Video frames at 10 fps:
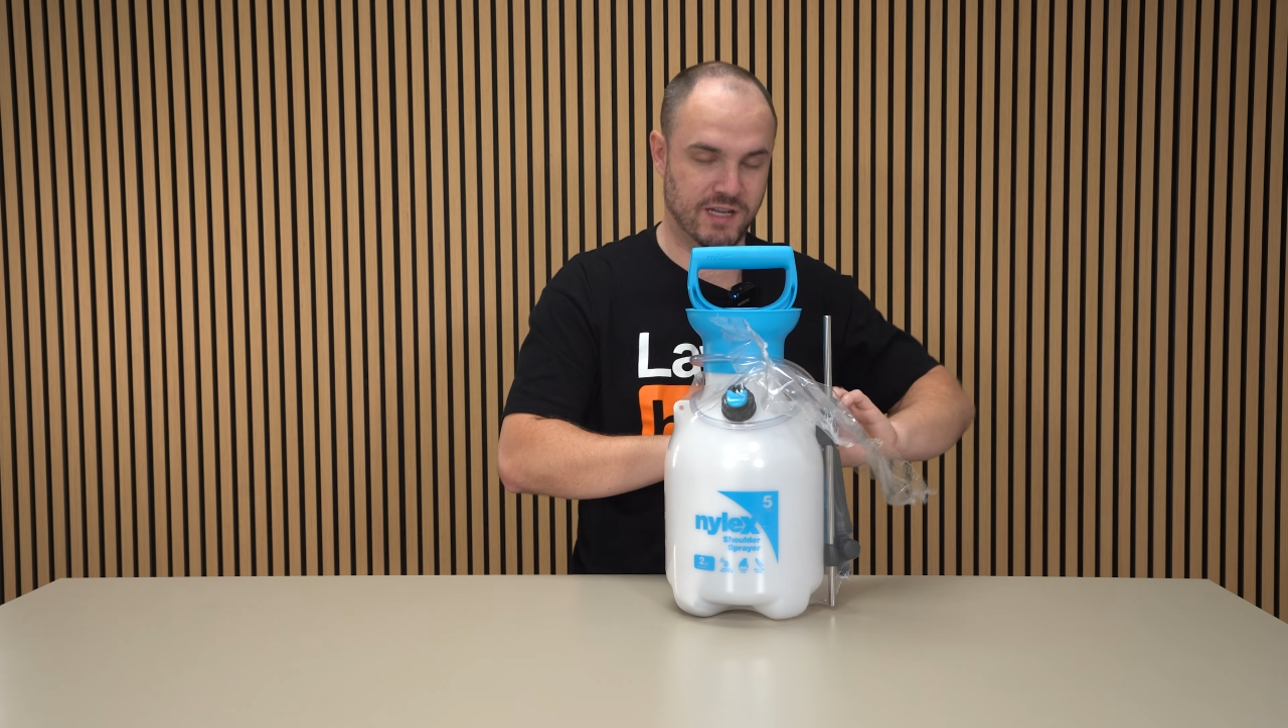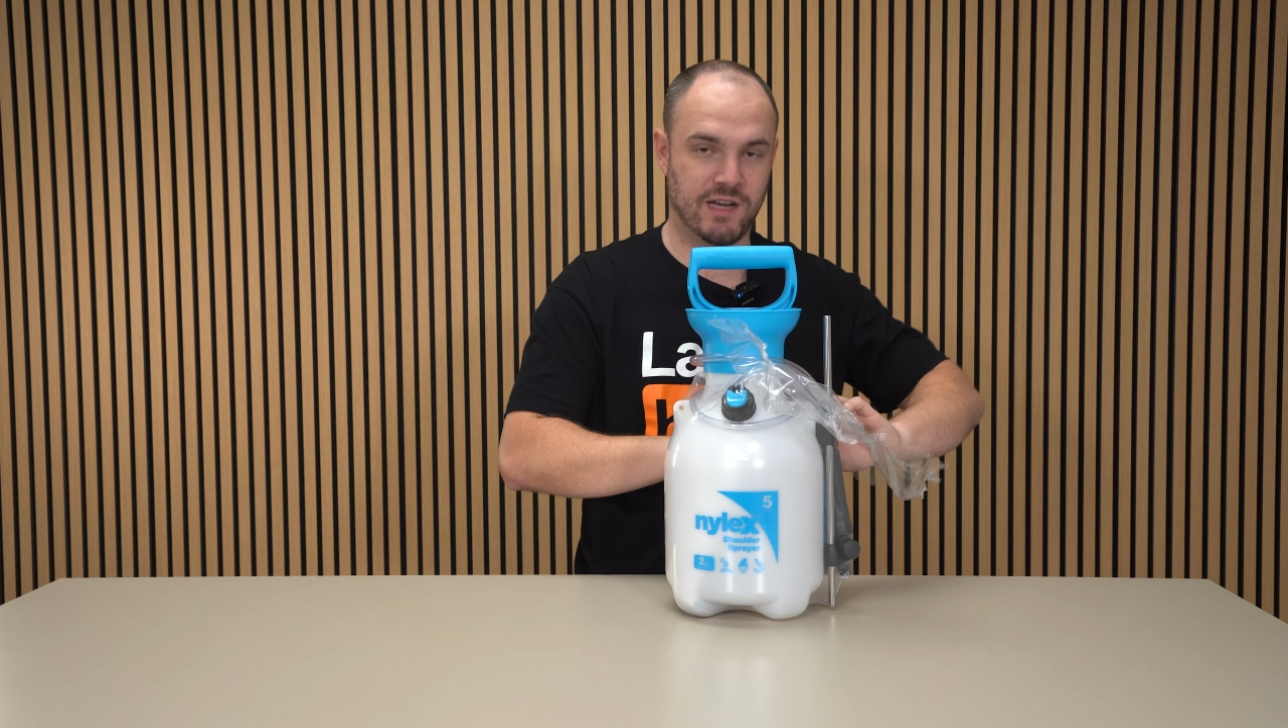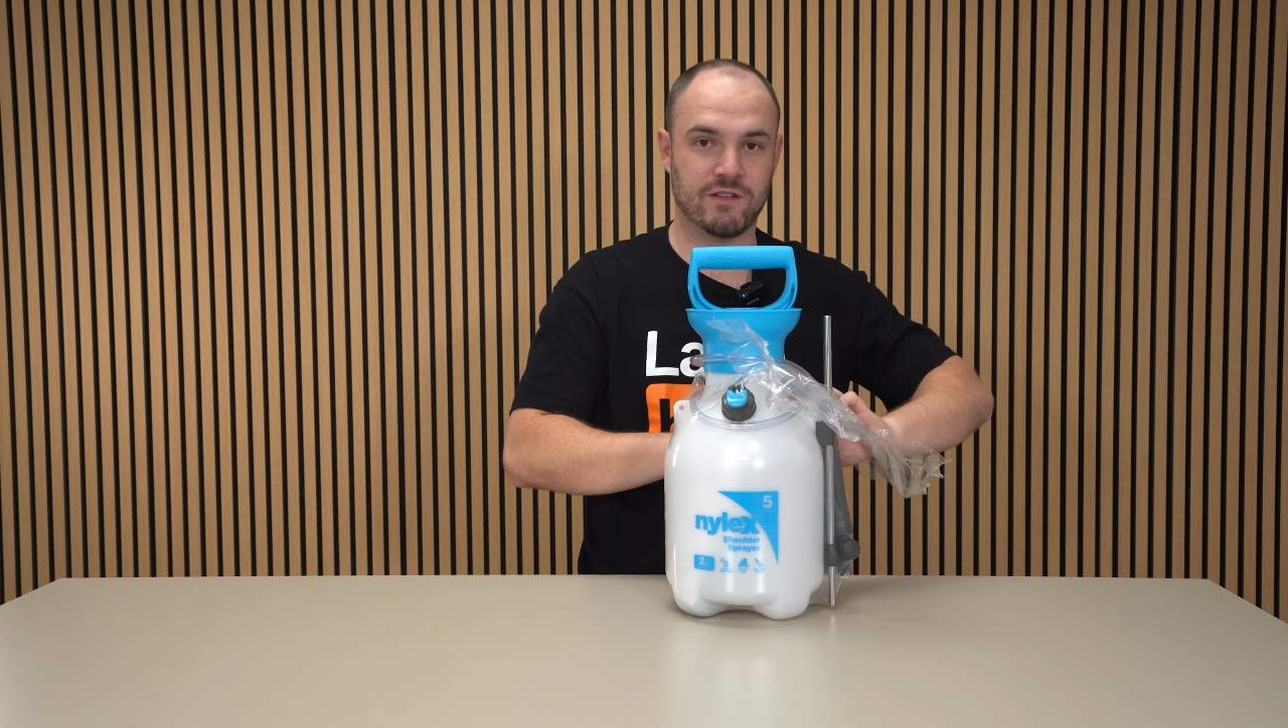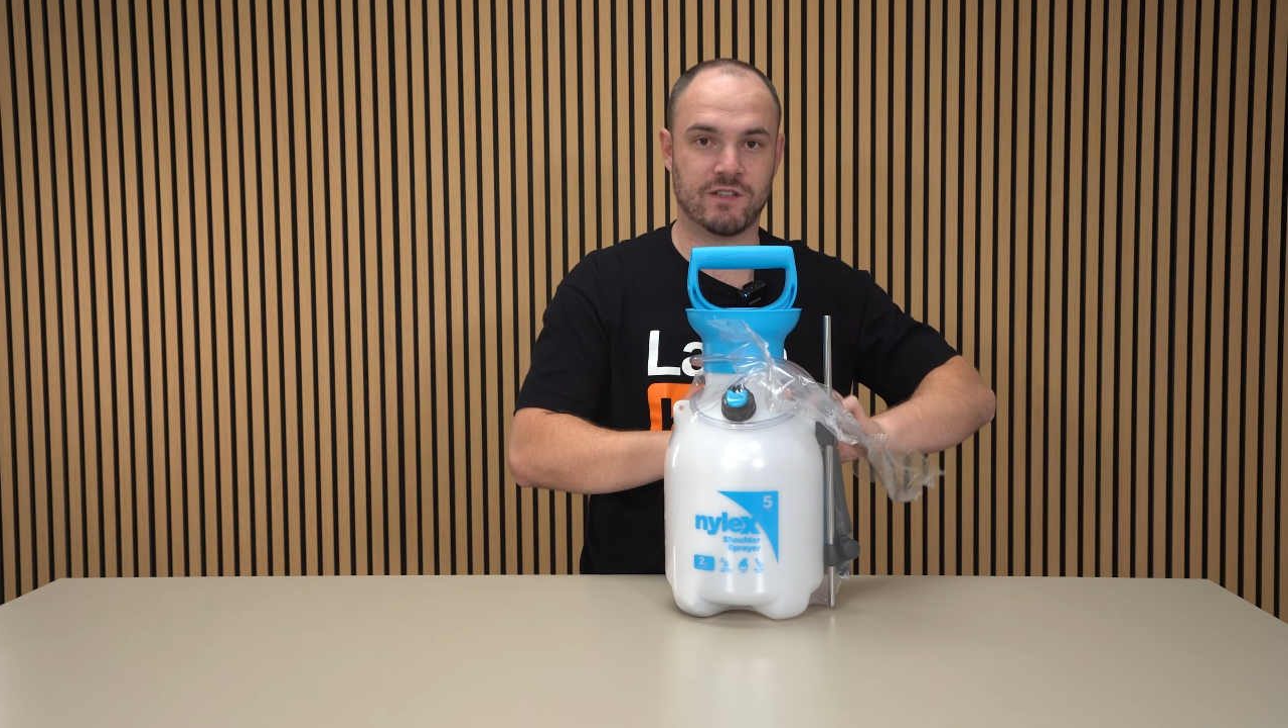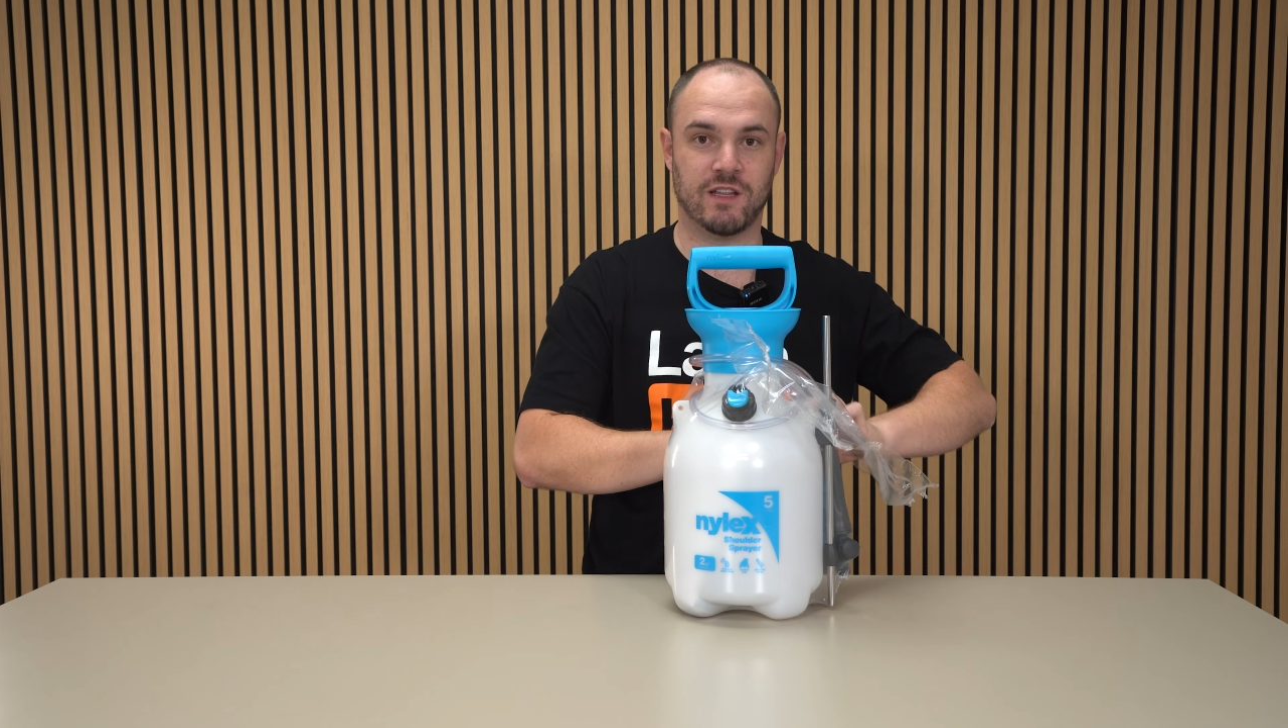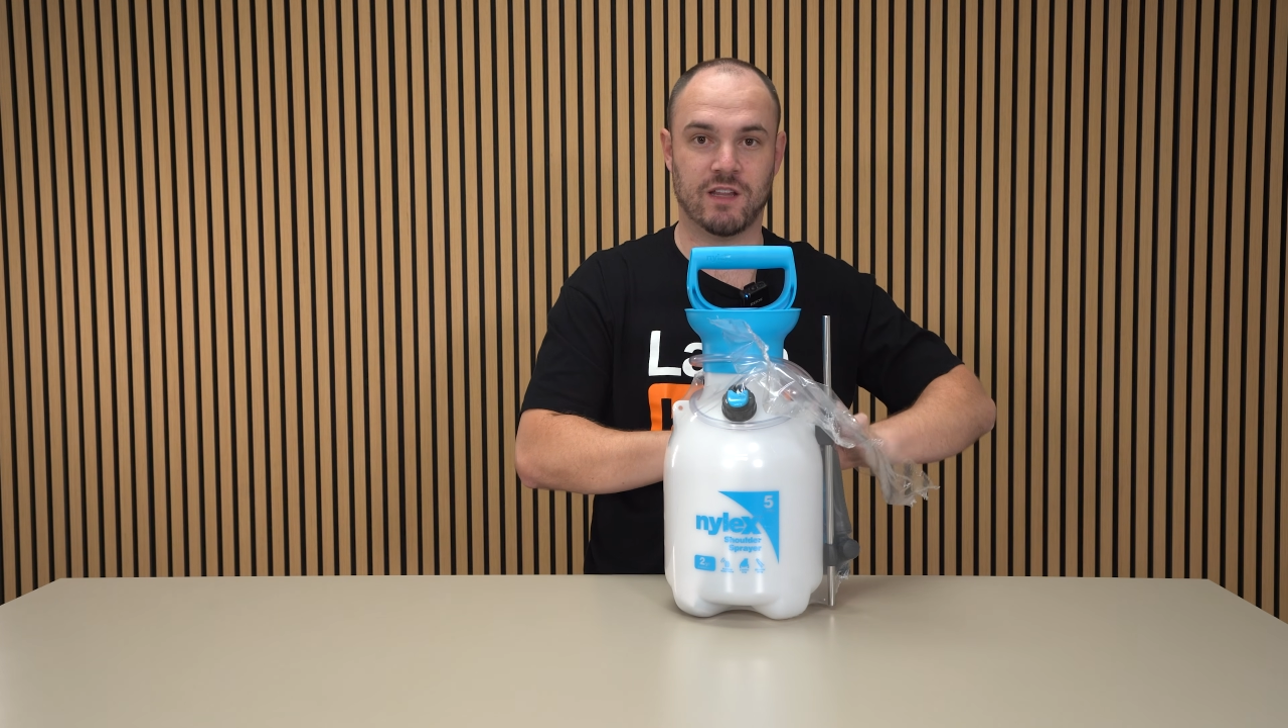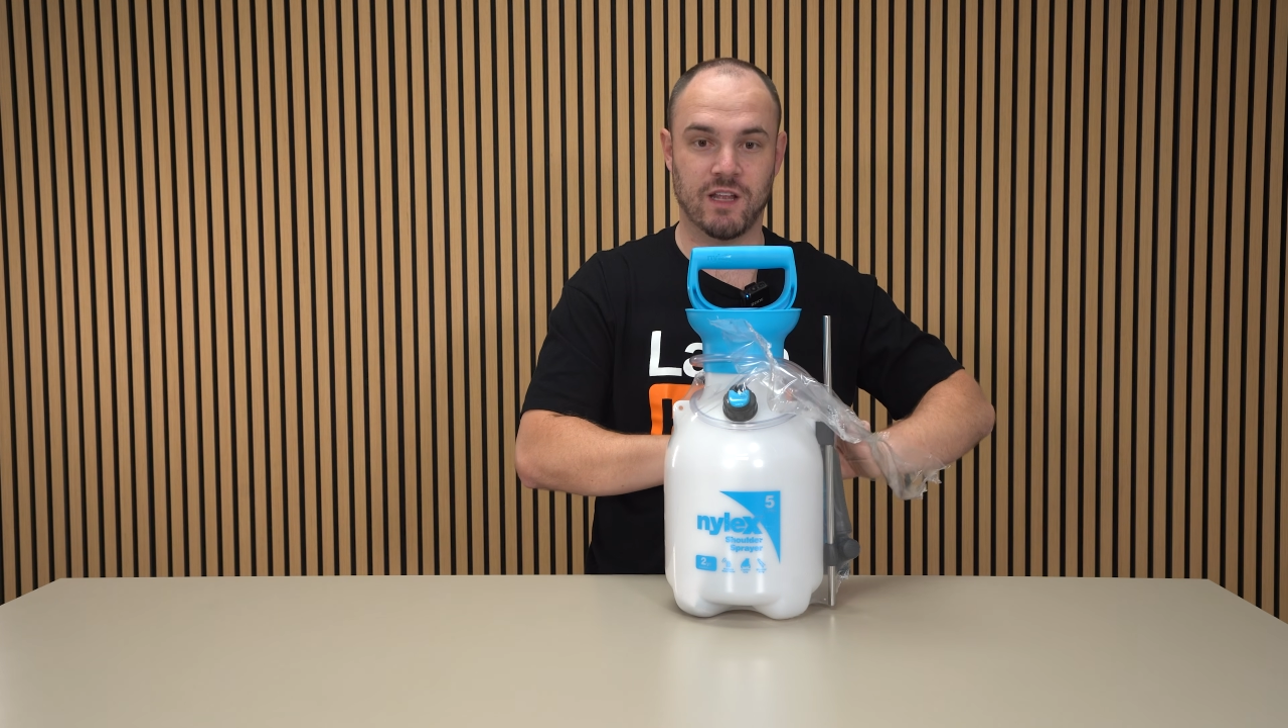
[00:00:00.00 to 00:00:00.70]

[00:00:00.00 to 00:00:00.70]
here, is that